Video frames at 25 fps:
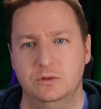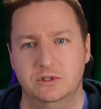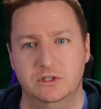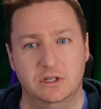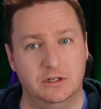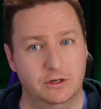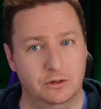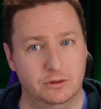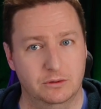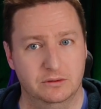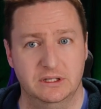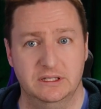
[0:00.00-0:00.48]

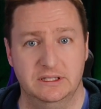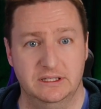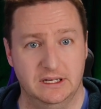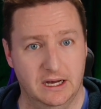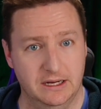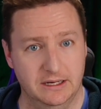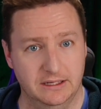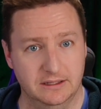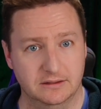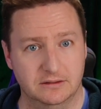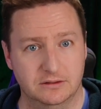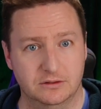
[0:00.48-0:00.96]
secure the
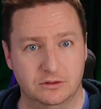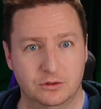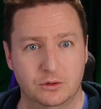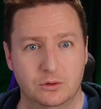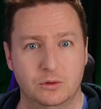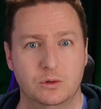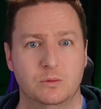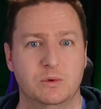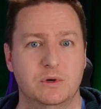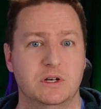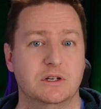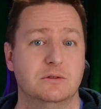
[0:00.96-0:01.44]
sign-ins
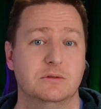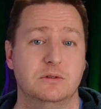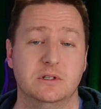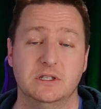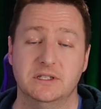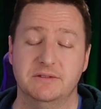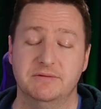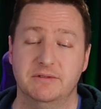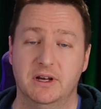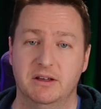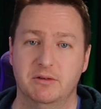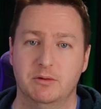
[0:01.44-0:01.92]
to Windows
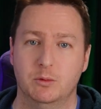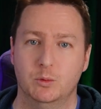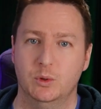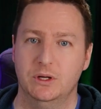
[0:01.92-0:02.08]
365